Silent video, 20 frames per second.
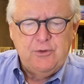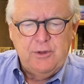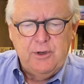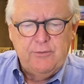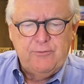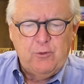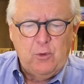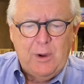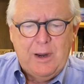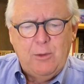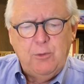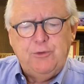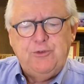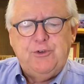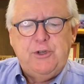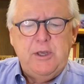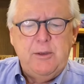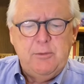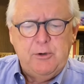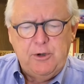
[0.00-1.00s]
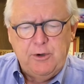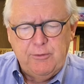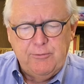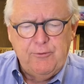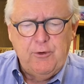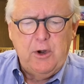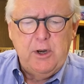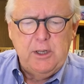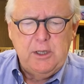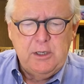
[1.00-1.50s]
therefore I was timid and
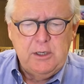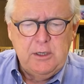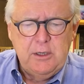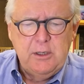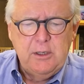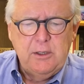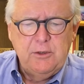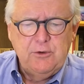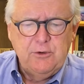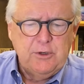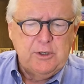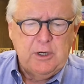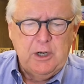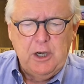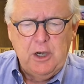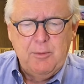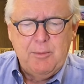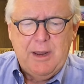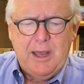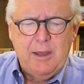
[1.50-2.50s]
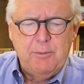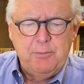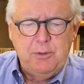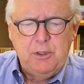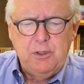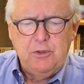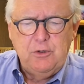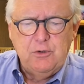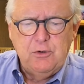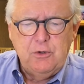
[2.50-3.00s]
afraid to declare my
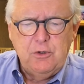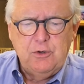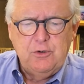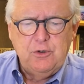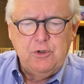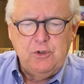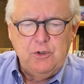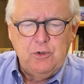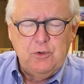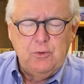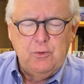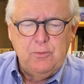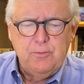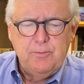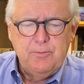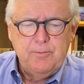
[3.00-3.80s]
opinion to you.